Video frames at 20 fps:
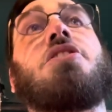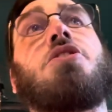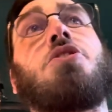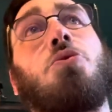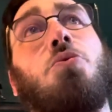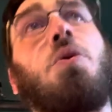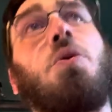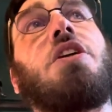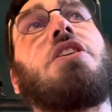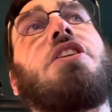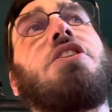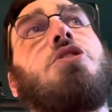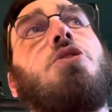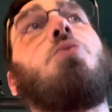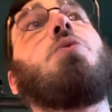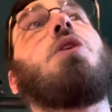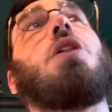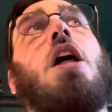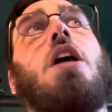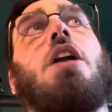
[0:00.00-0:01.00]
to really do
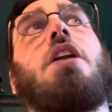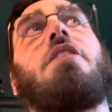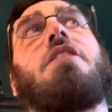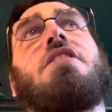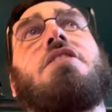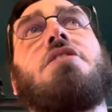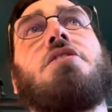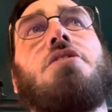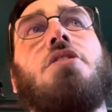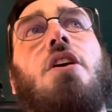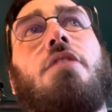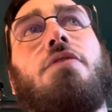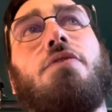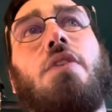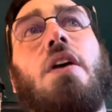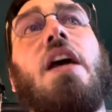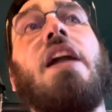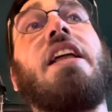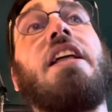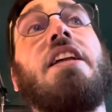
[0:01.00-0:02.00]
a lot of this stuff.
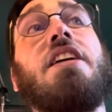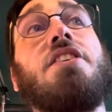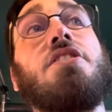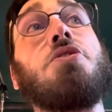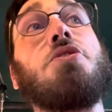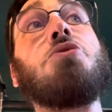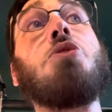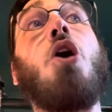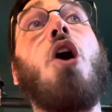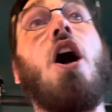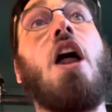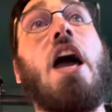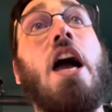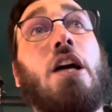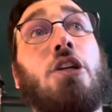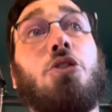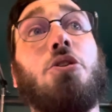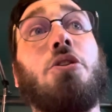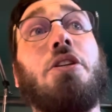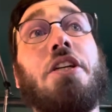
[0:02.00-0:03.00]
And it is not
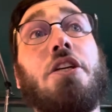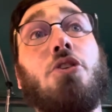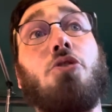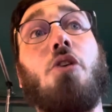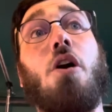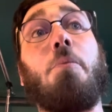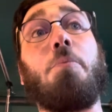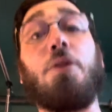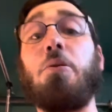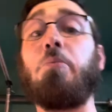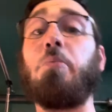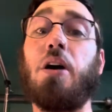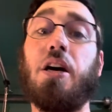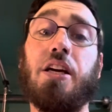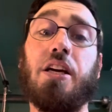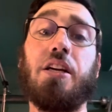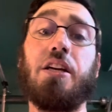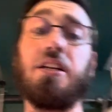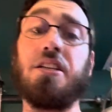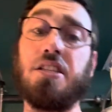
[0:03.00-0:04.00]
actually a drop in the
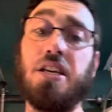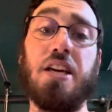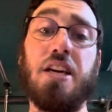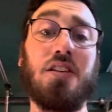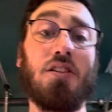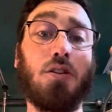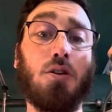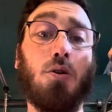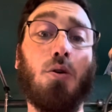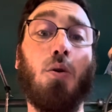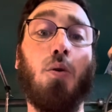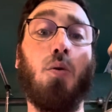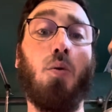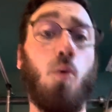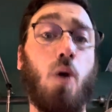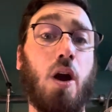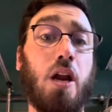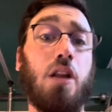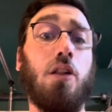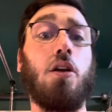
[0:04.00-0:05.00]
bucket. It takes
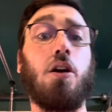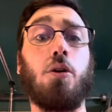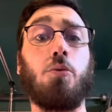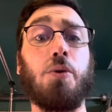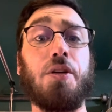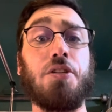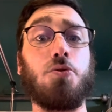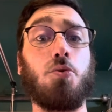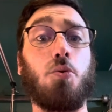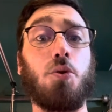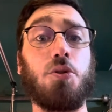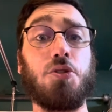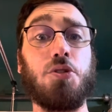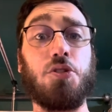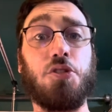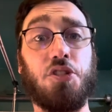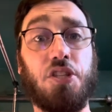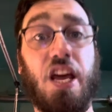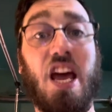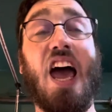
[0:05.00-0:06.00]
quite a lot of
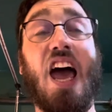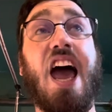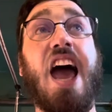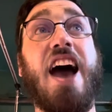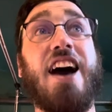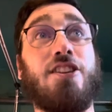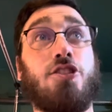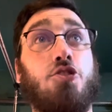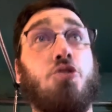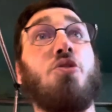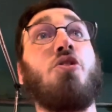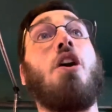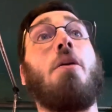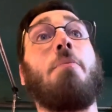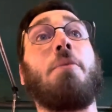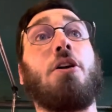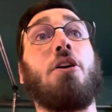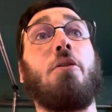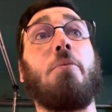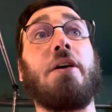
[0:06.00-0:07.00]
resources,
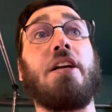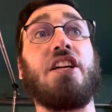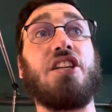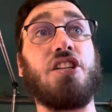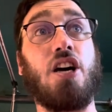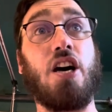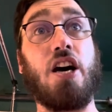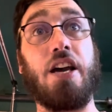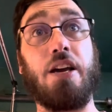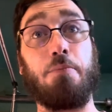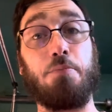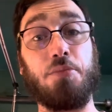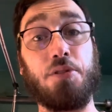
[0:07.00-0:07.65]
astronomical amount of time